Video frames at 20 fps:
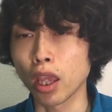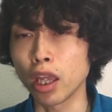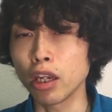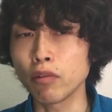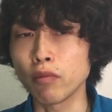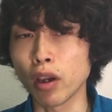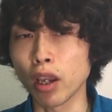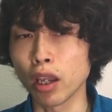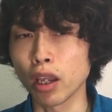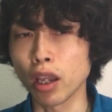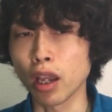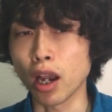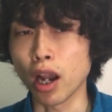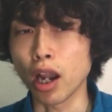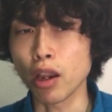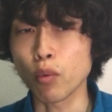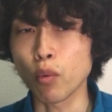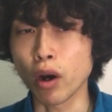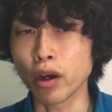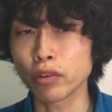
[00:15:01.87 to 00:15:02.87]
Anyway,
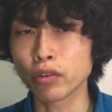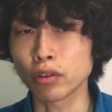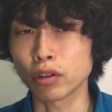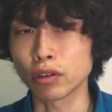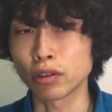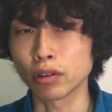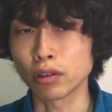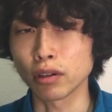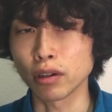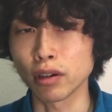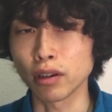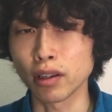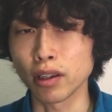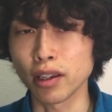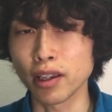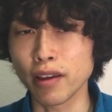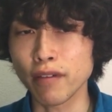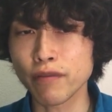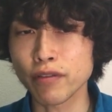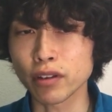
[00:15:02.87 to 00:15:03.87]
I wonder
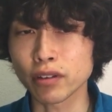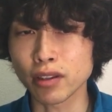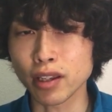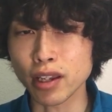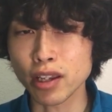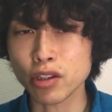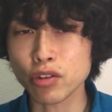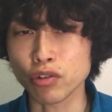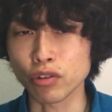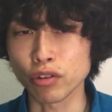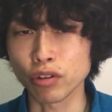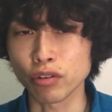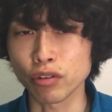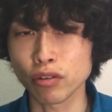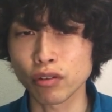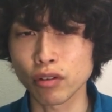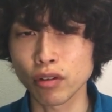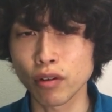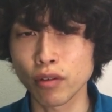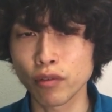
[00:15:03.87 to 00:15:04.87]
if the
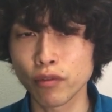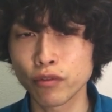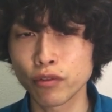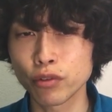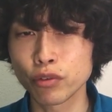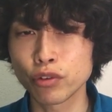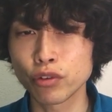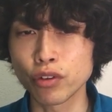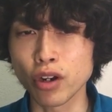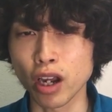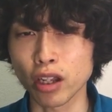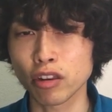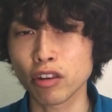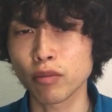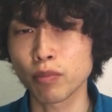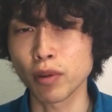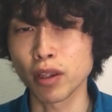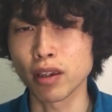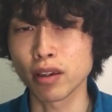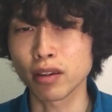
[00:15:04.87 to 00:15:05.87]
teachers who do not
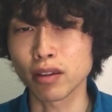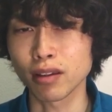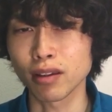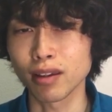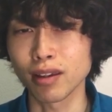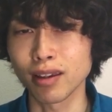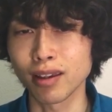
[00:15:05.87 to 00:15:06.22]
speak